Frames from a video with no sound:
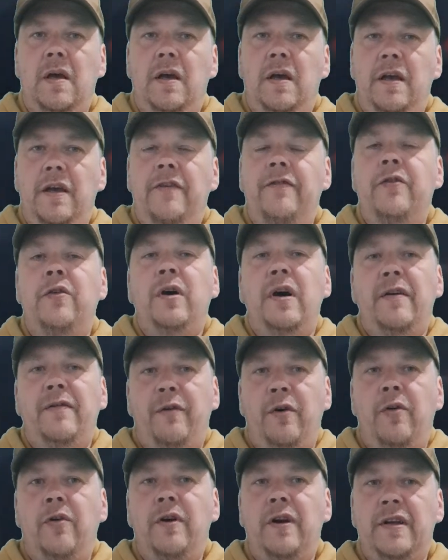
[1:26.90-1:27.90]
If you have
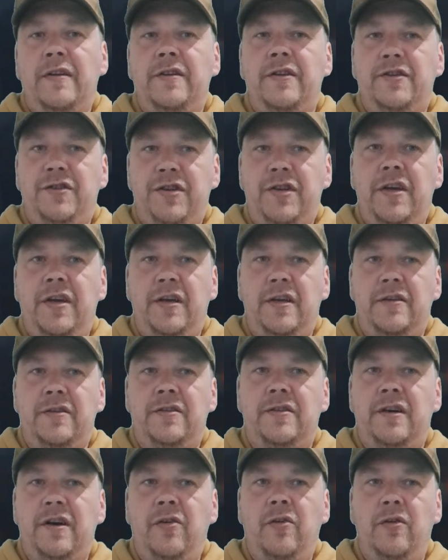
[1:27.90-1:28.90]
already changed
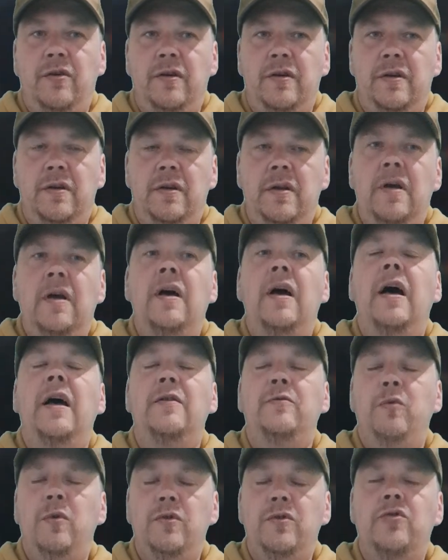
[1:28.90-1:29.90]
the oil
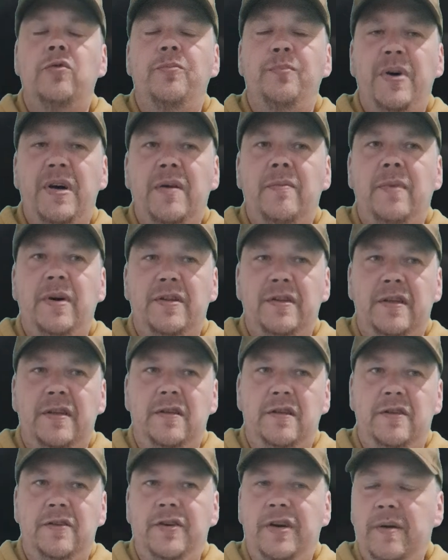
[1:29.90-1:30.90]
and want to
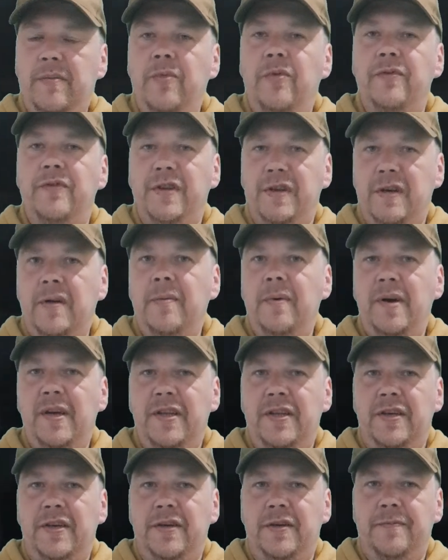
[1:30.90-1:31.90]
permanently remove the
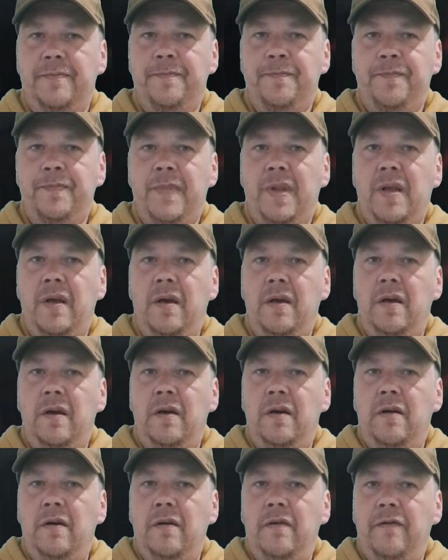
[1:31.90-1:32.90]
reminder,
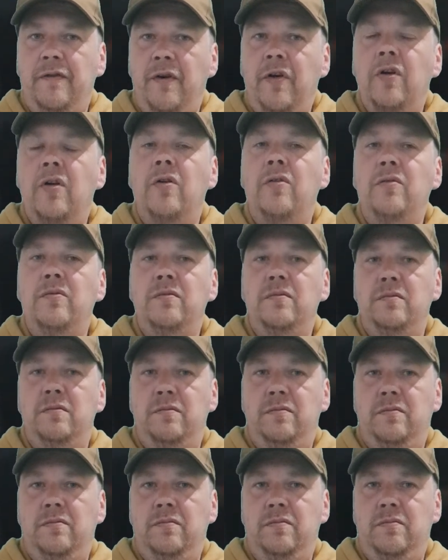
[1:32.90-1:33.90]
follow
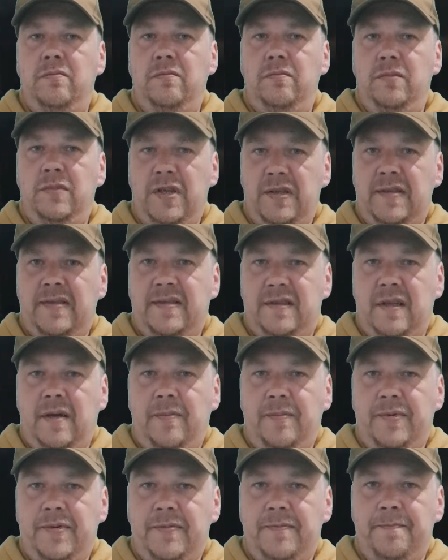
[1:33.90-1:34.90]
these
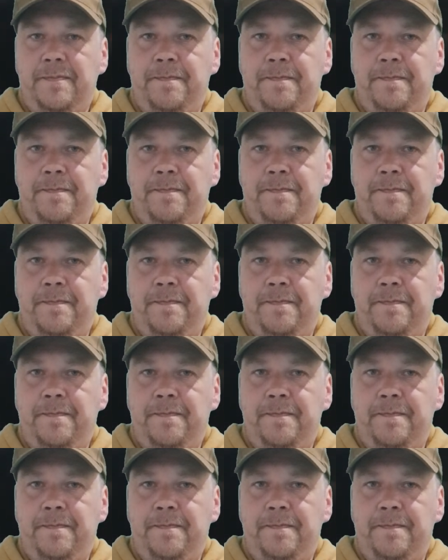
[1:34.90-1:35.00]
steps.